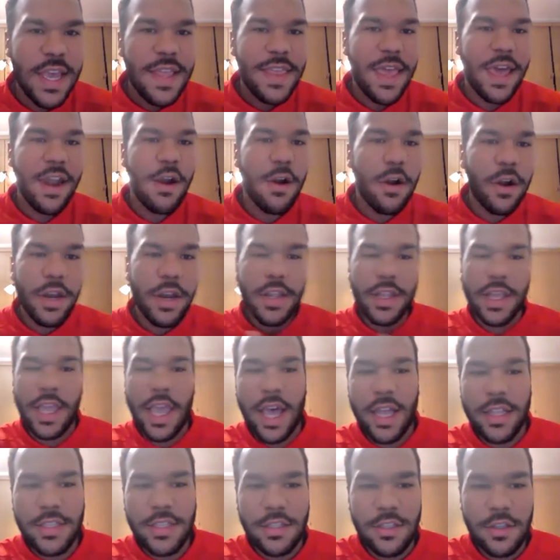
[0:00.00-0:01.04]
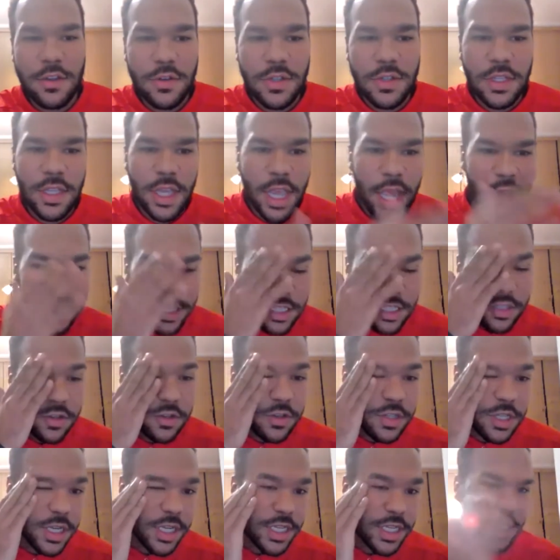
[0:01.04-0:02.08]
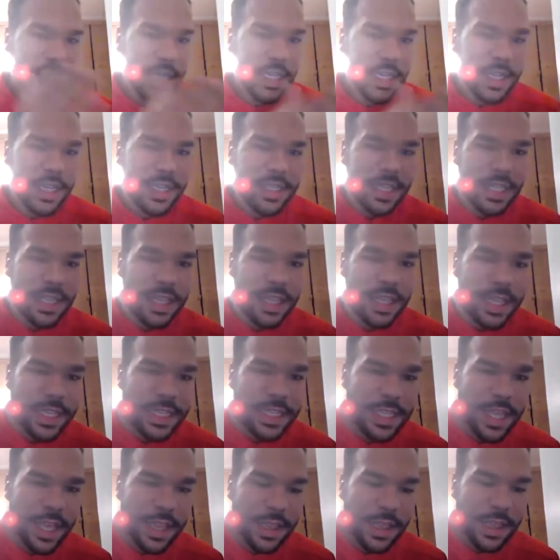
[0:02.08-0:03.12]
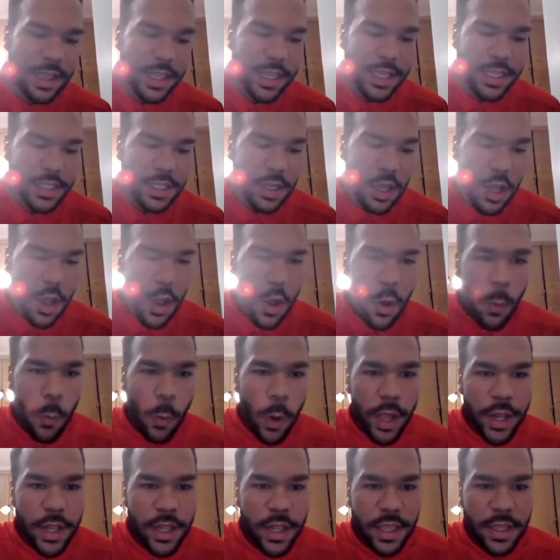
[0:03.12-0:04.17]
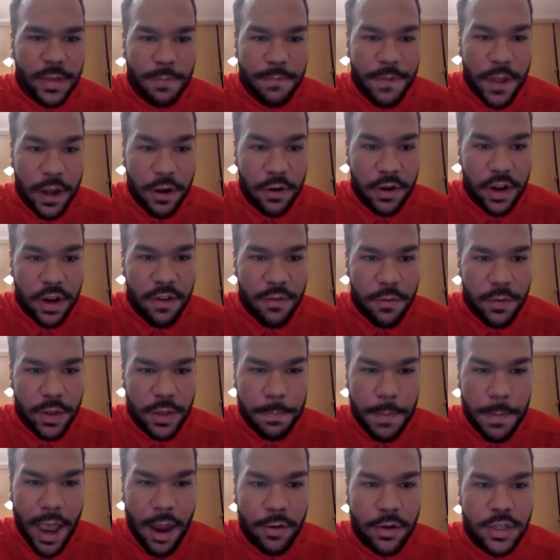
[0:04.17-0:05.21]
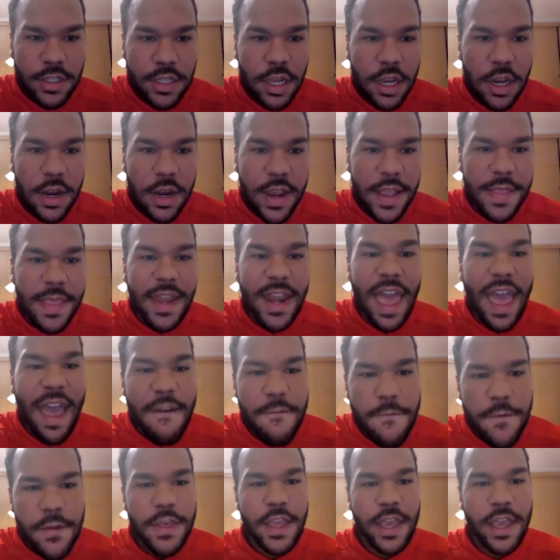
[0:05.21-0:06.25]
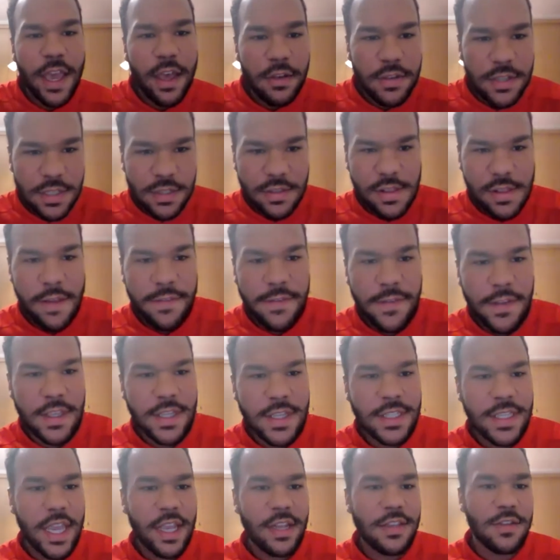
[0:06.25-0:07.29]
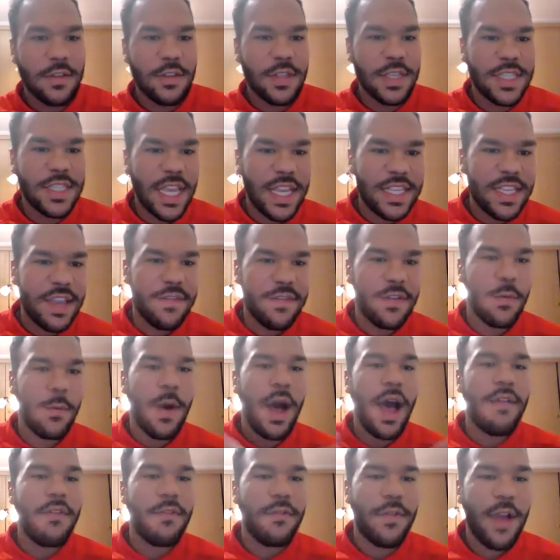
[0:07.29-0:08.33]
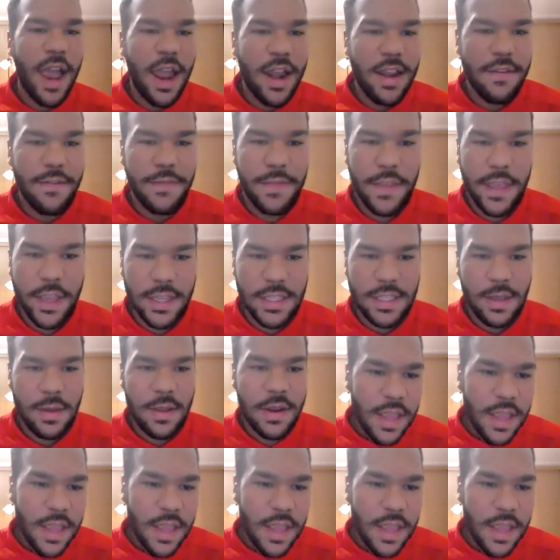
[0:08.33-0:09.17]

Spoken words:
that aren't in the Constitution. The Constitution is a list that lists what the federal government's powers are, and then everything else is left to the states. So the states have a wide variety of things that